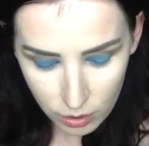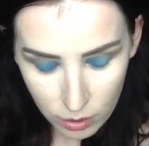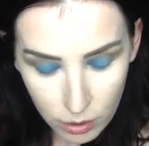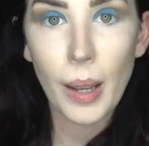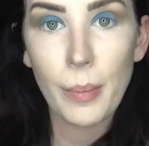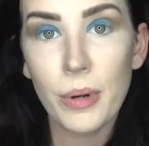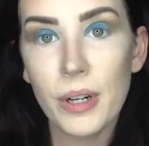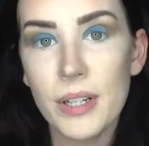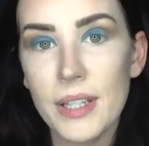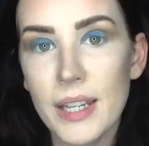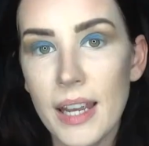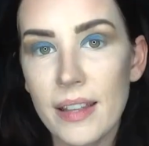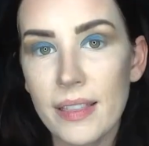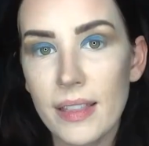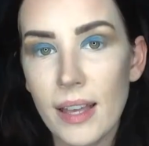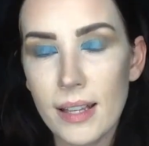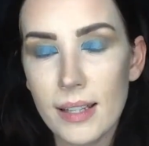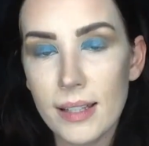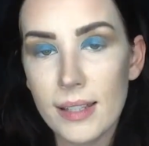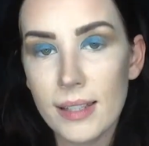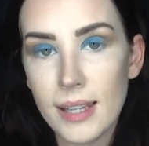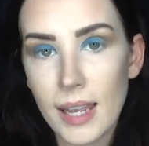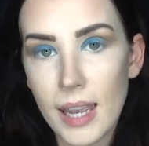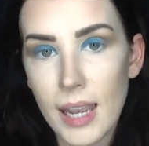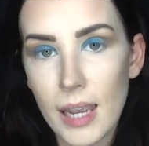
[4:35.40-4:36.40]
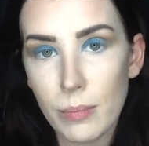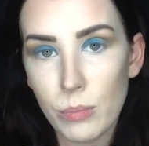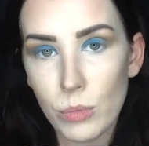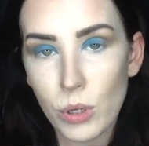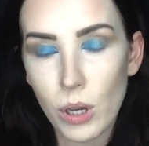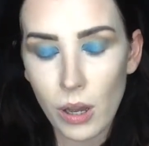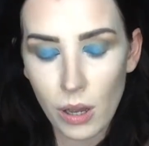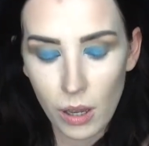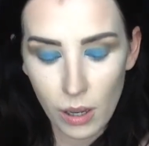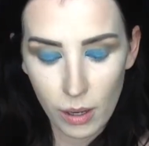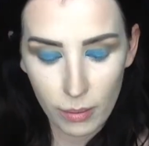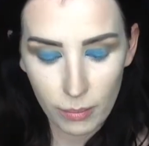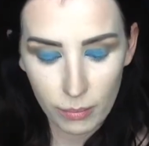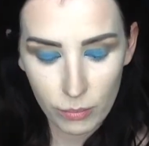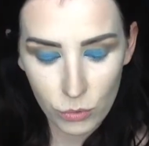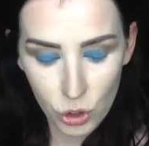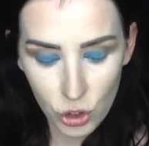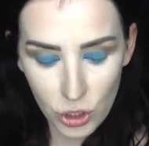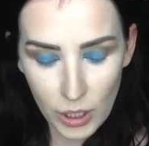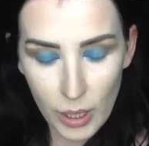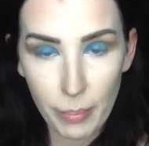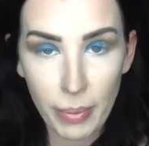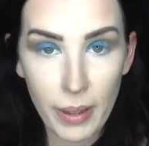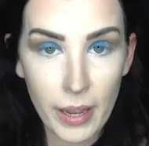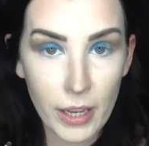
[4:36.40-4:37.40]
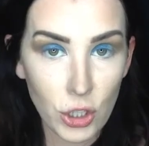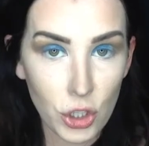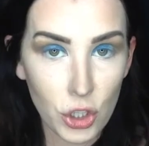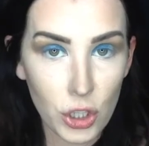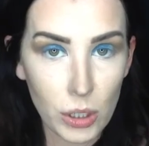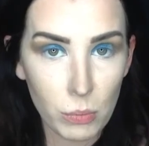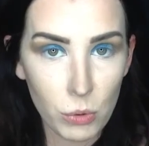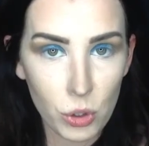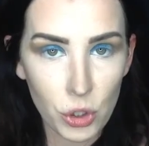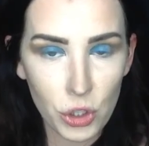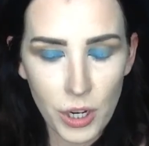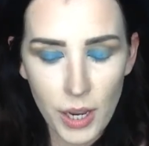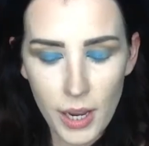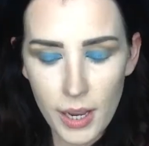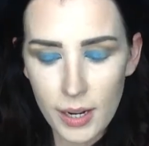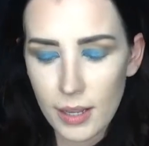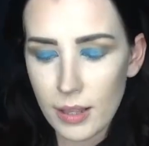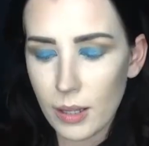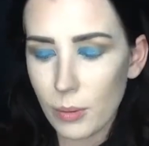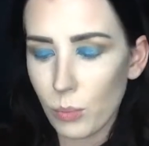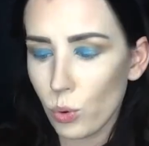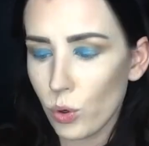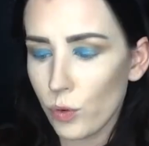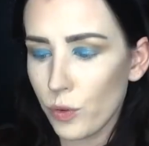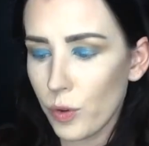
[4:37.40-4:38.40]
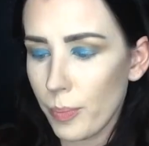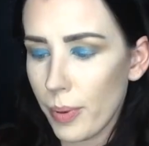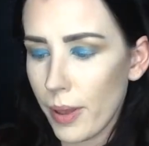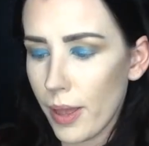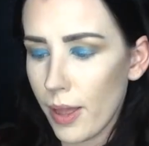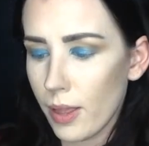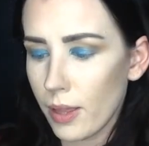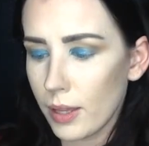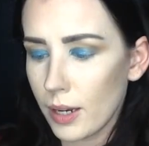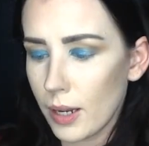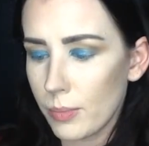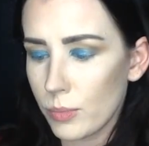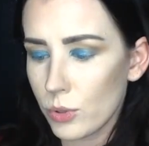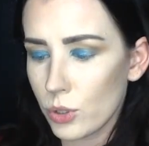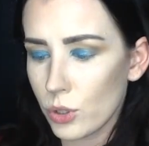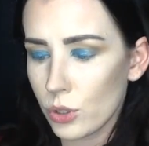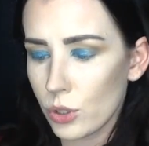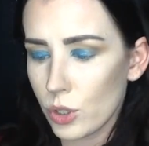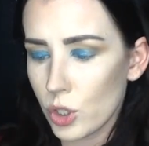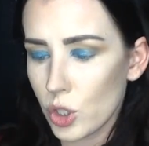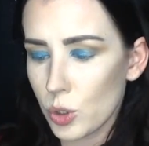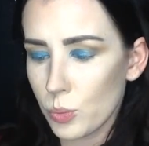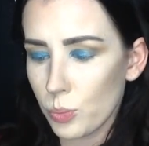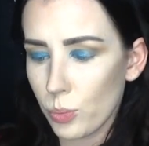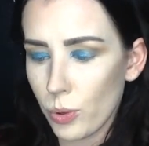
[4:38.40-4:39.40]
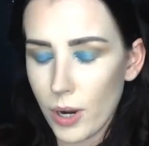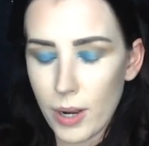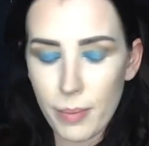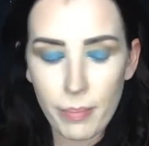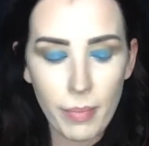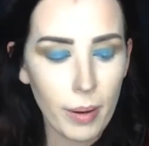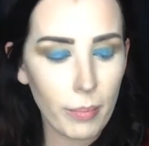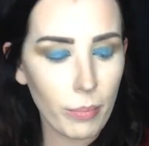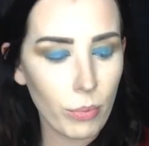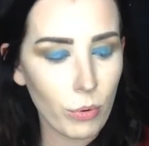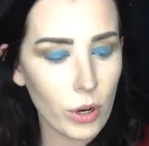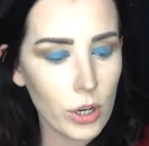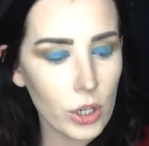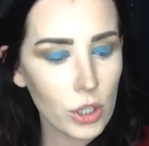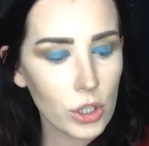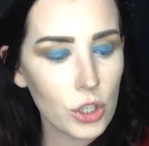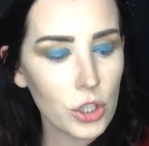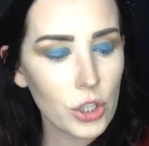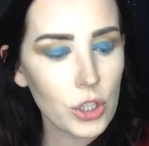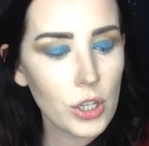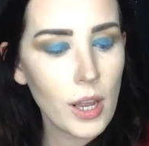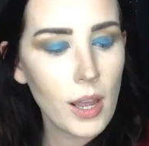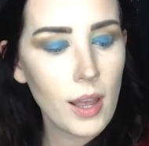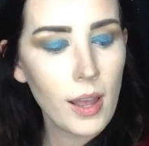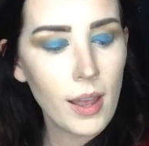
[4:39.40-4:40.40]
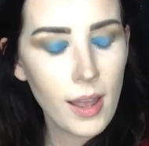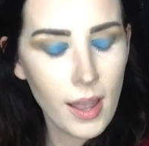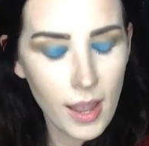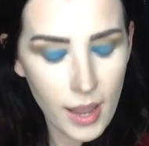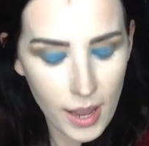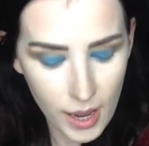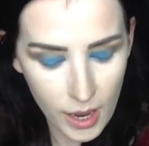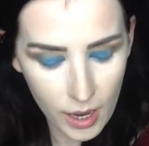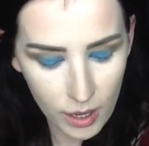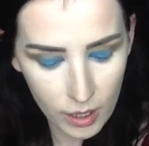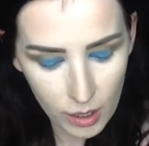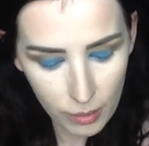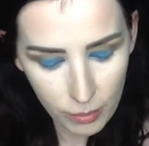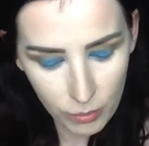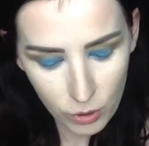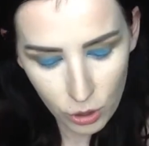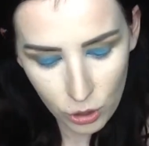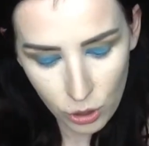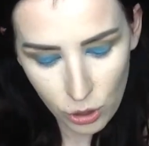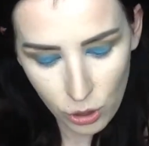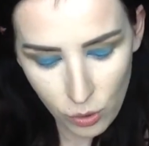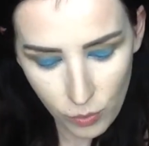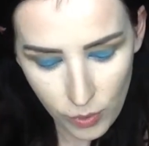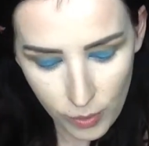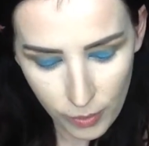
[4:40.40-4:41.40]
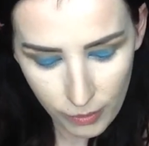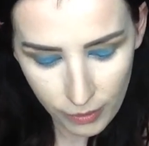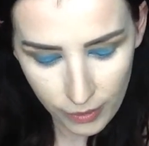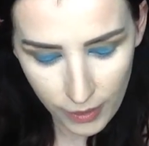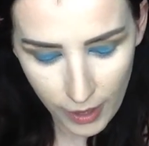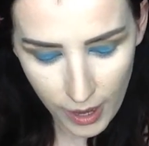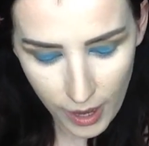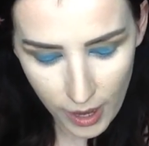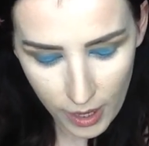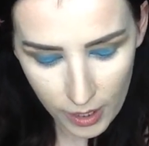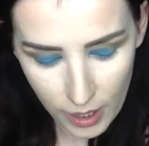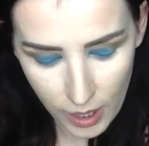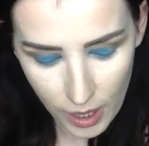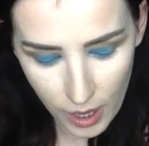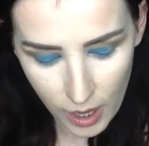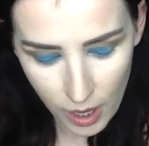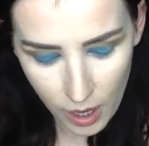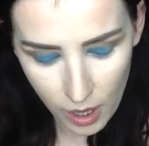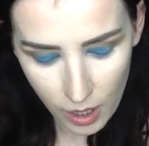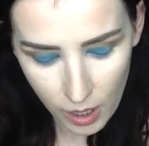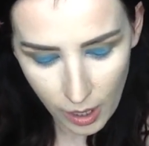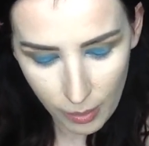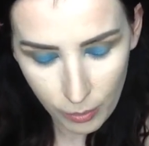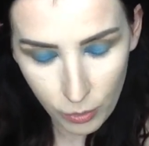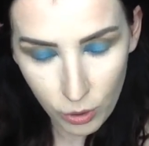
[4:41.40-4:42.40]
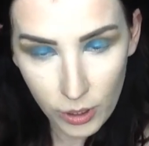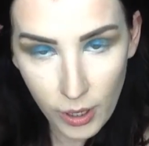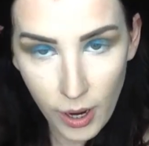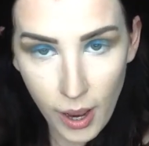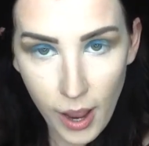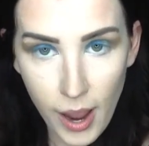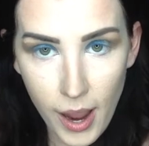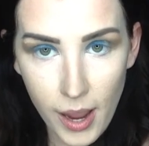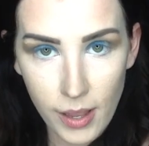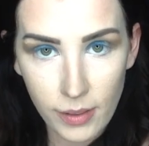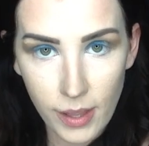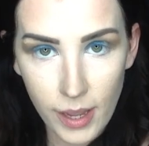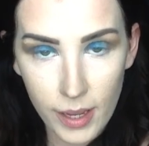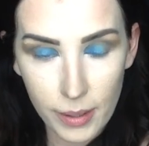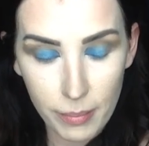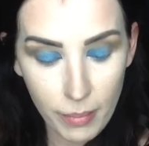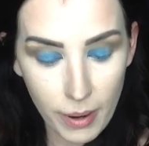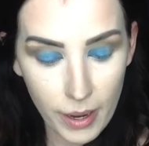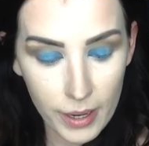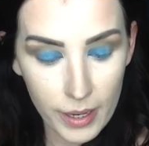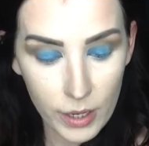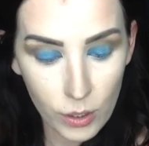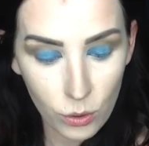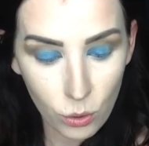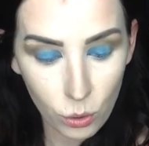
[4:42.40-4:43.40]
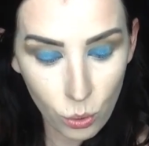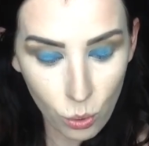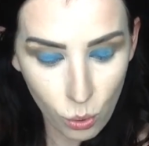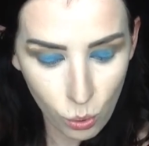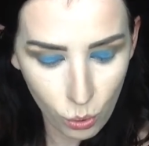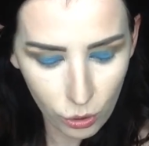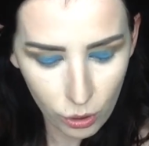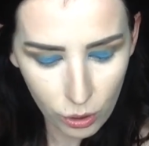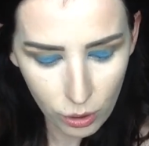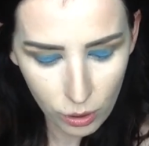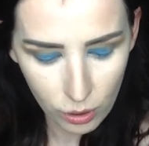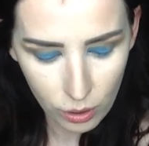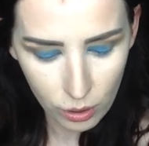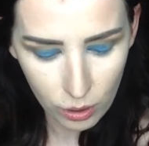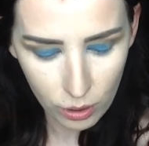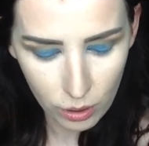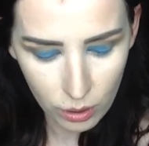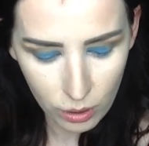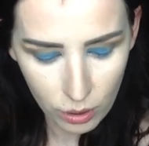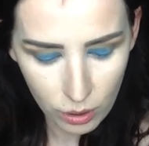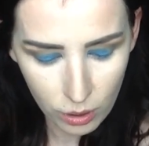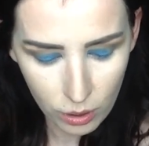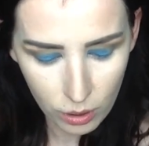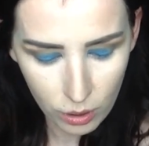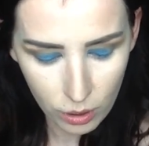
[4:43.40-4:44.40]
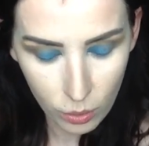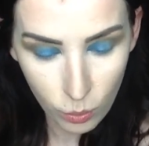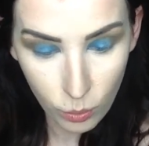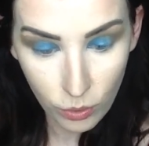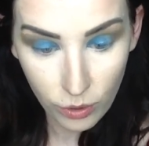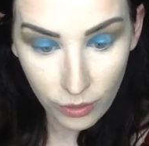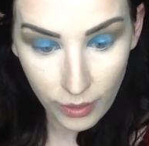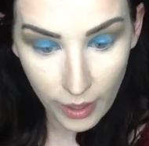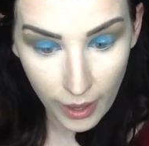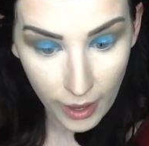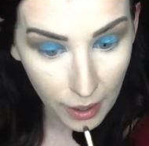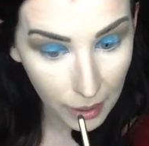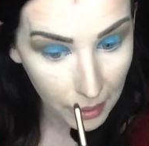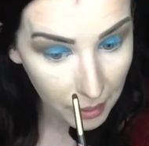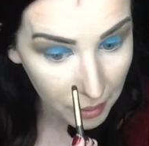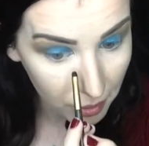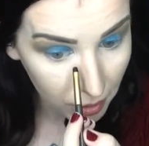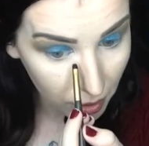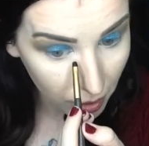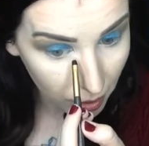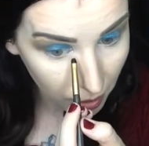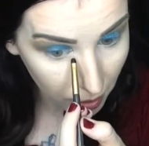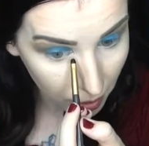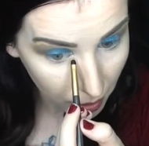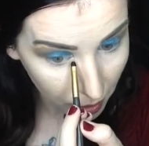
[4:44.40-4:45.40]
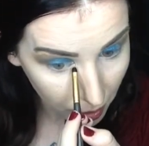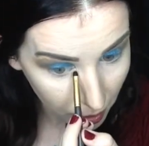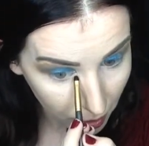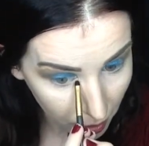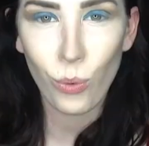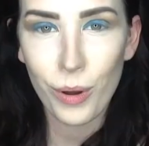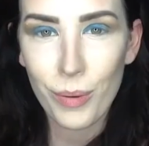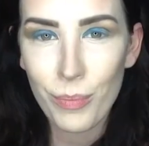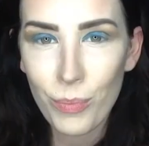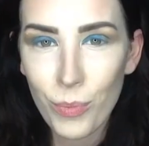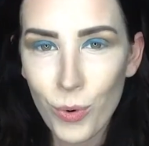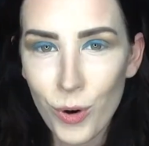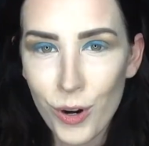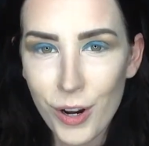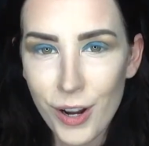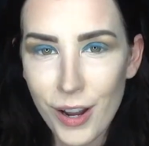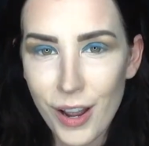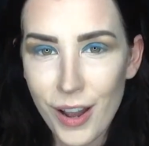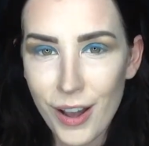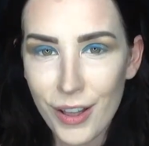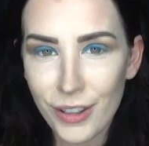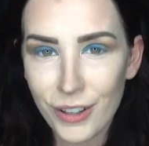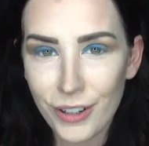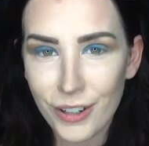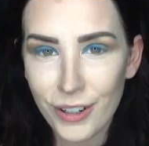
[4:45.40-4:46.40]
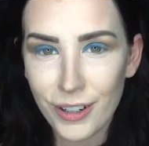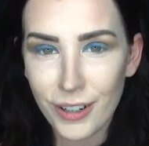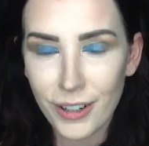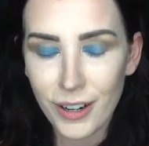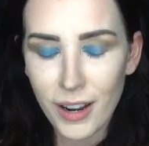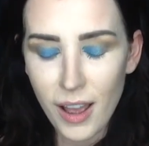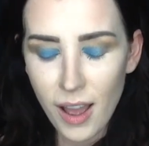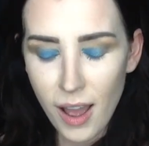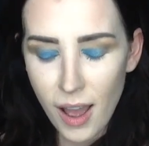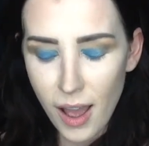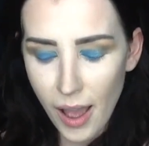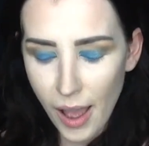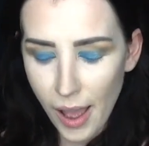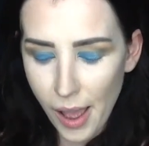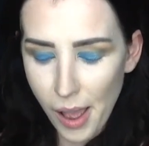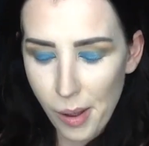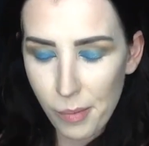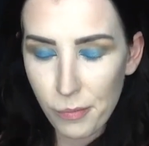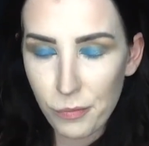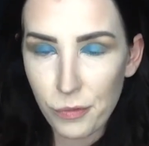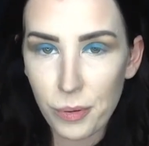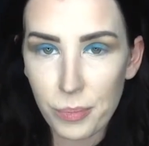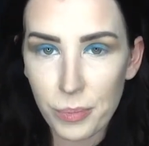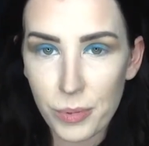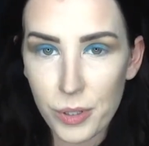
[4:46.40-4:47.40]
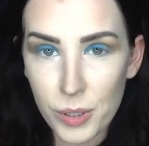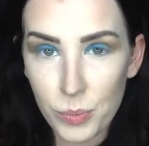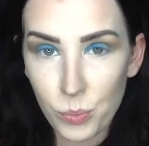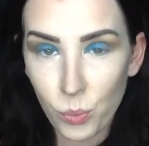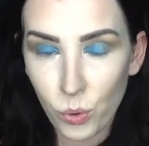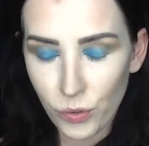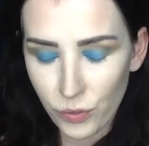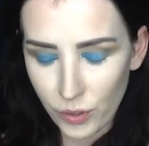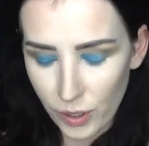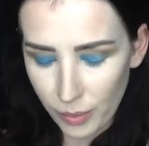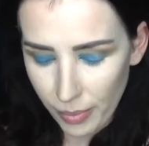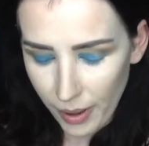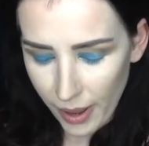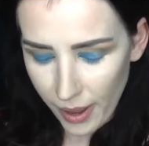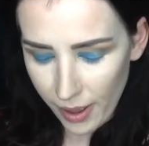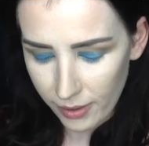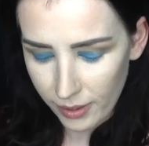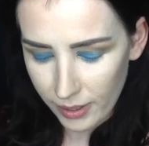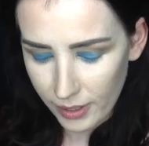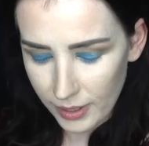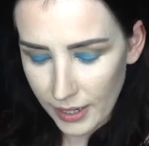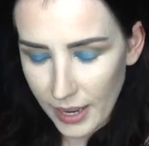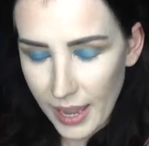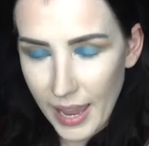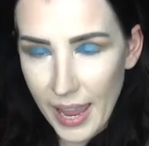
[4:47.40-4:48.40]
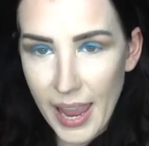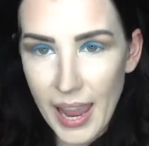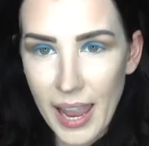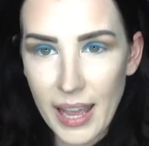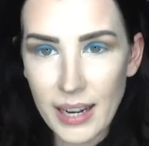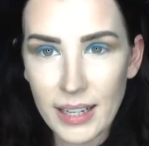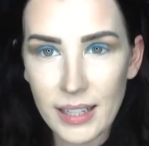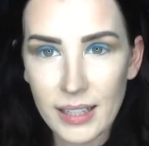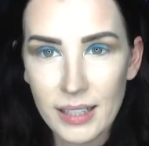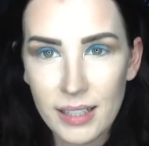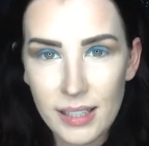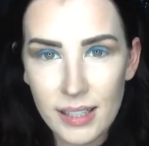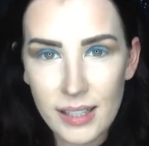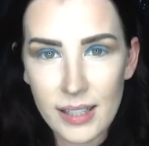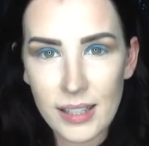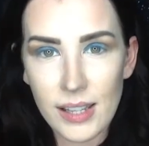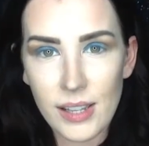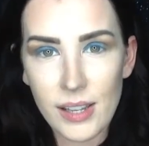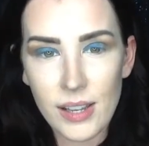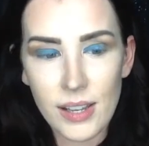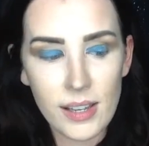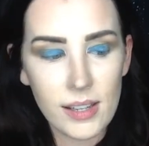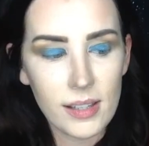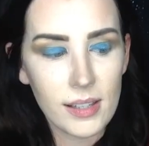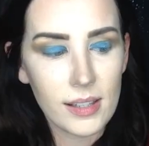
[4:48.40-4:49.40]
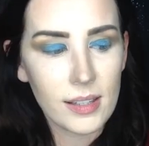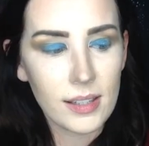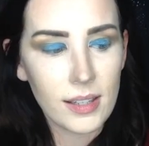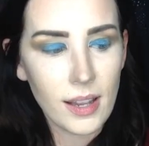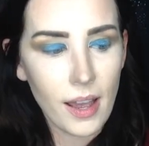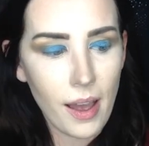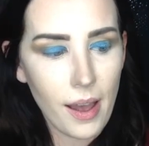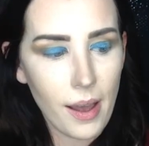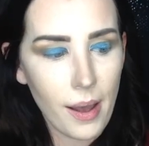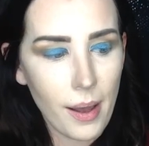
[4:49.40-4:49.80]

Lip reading: I'm going to take that same champagne shimmer shade in the Morphe palette. I'm just going to spray my brush, and I'm going to go in with that, and I'm going to highlight my inner corner with that. One more color from this Morphe palette, and it is this